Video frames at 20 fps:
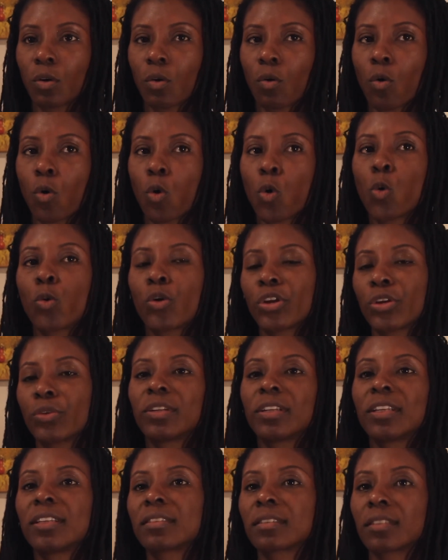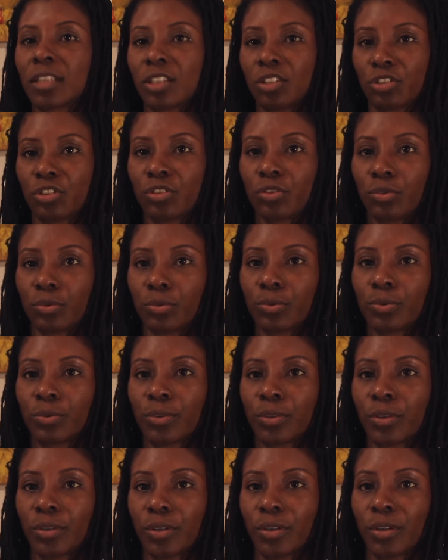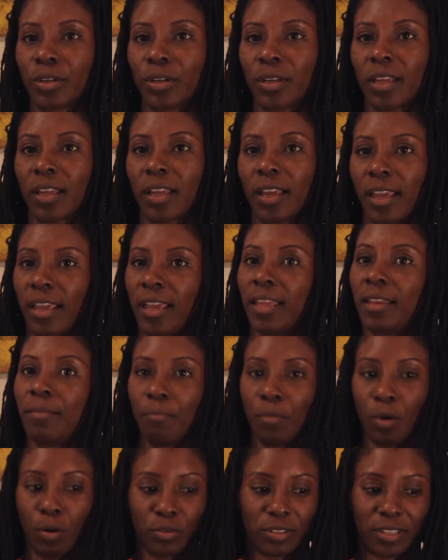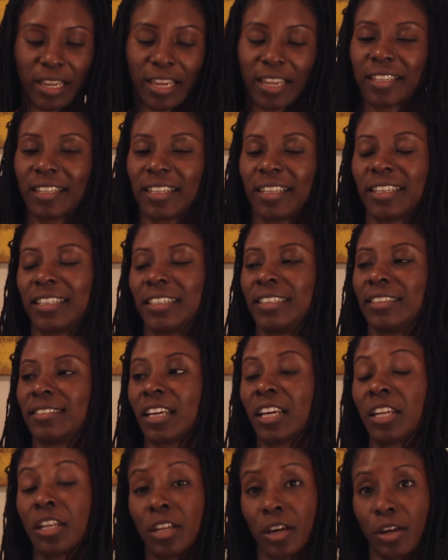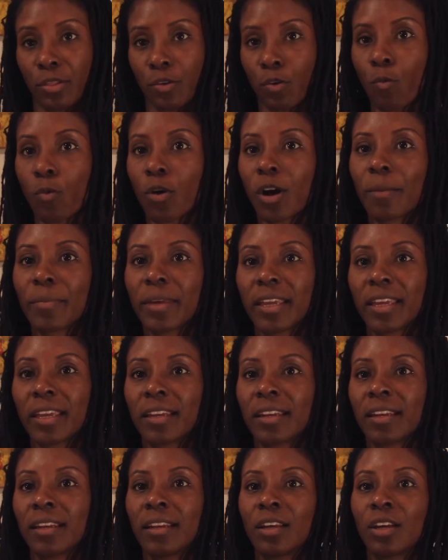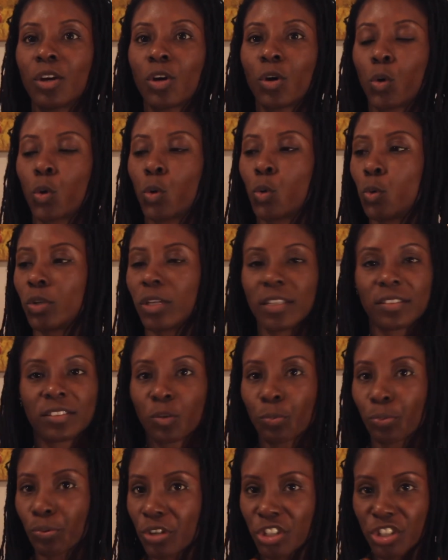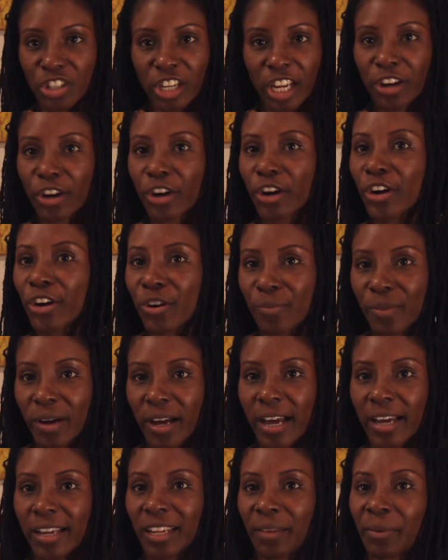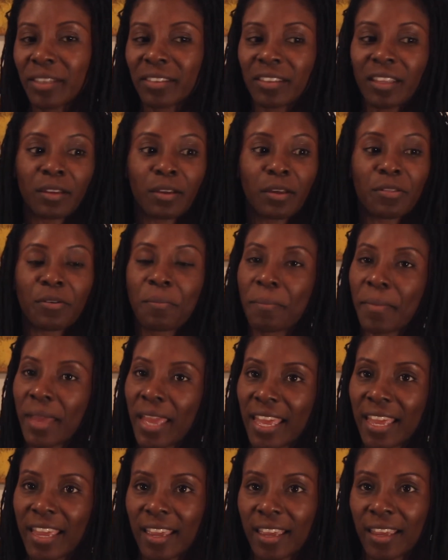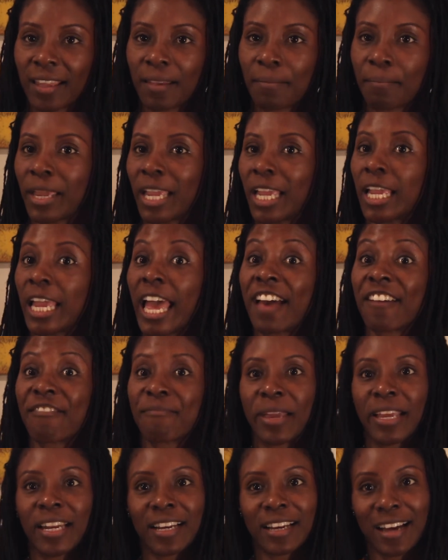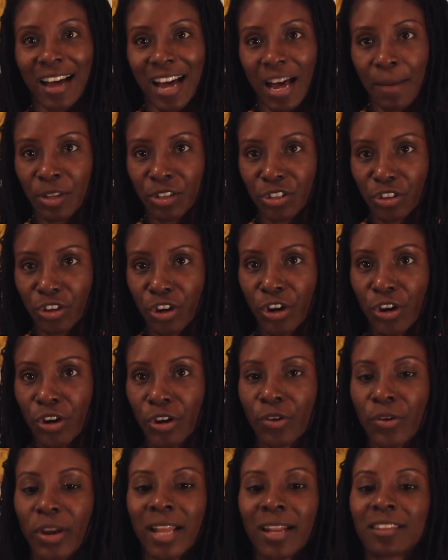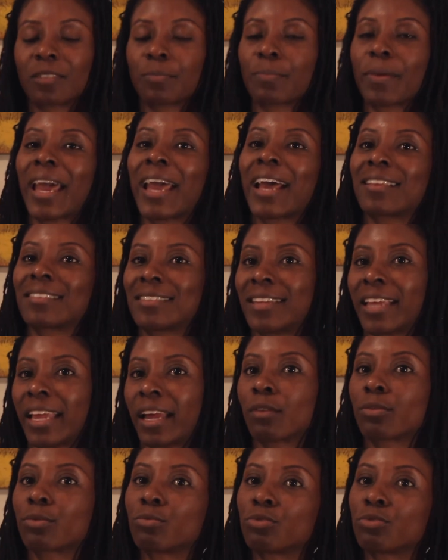Who are you listening to? And most likely it's another woman who doesn't appreciate her body because another man may have made a comment to her, and it's passed down through